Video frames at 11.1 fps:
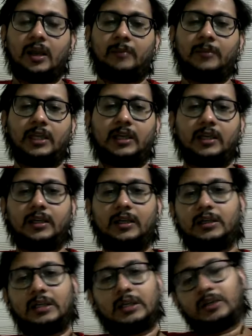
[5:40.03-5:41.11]
American
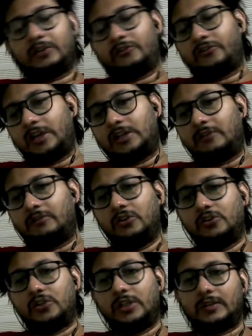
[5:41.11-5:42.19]
and French
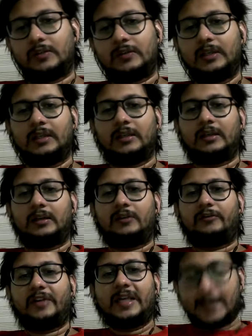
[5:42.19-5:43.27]
revolutions,
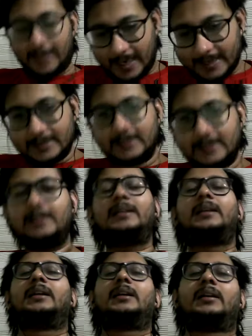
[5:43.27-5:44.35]
were largely